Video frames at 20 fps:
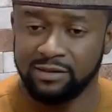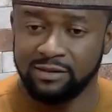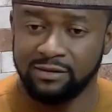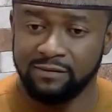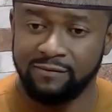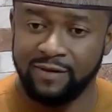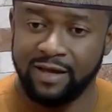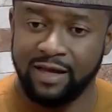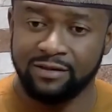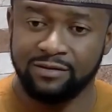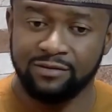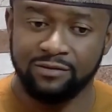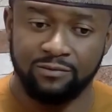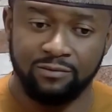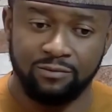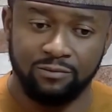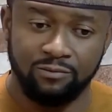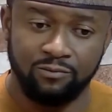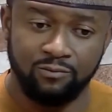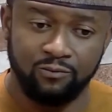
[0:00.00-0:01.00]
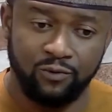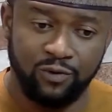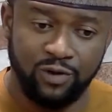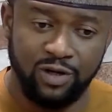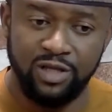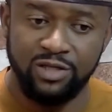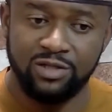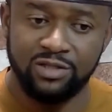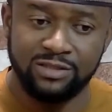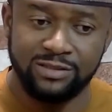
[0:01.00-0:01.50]
that
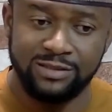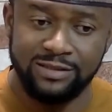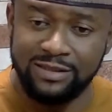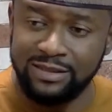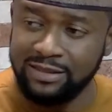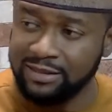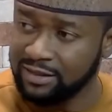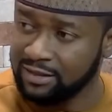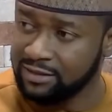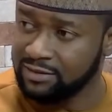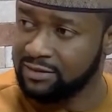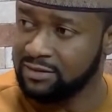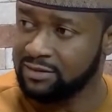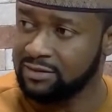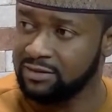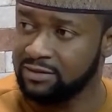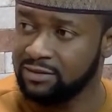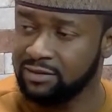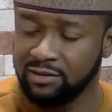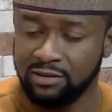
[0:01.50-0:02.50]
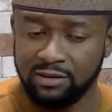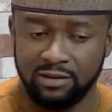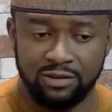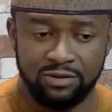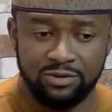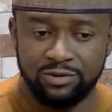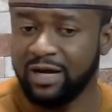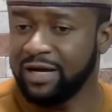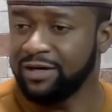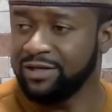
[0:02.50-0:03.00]
religious leaders,
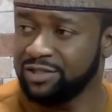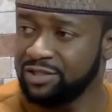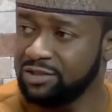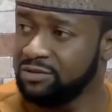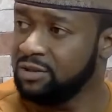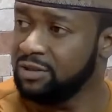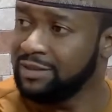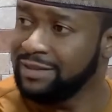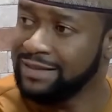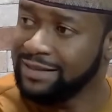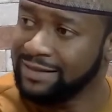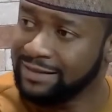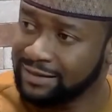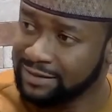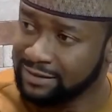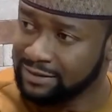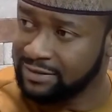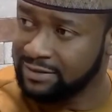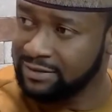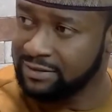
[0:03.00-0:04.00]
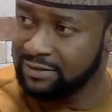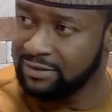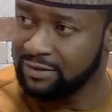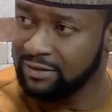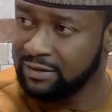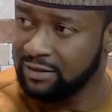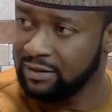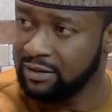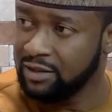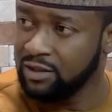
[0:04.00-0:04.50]
traditional leaders,
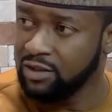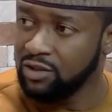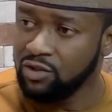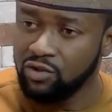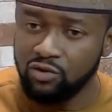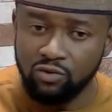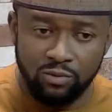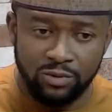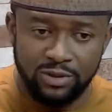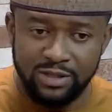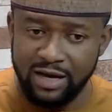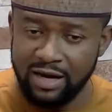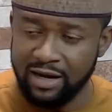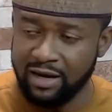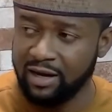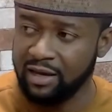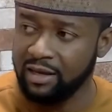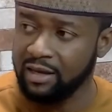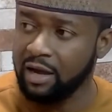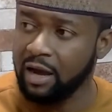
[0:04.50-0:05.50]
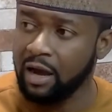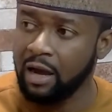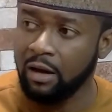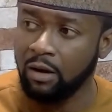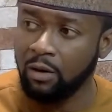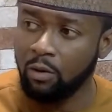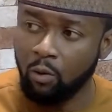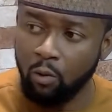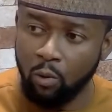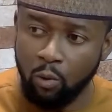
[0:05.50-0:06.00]
you and I
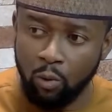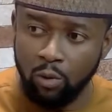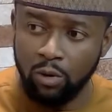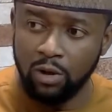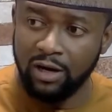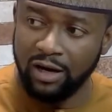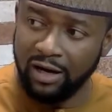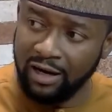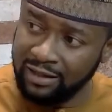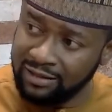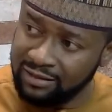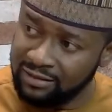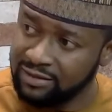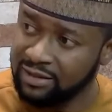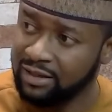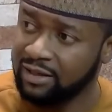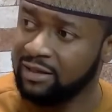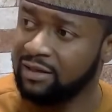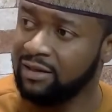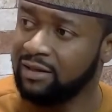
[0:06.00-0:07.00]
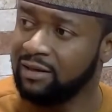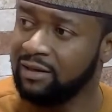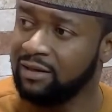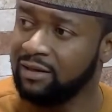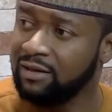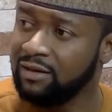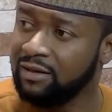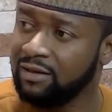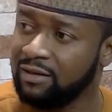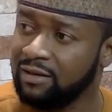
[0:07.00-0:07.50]
are all under
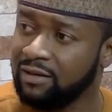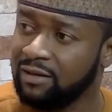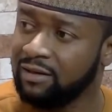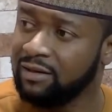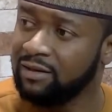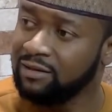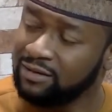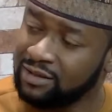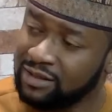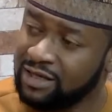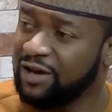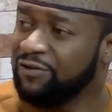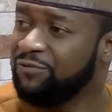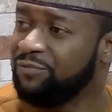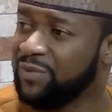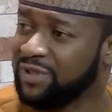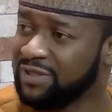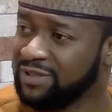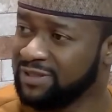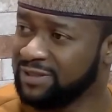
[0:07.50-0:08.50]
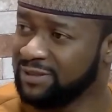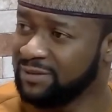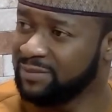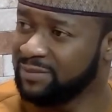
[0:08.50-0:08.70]
the government.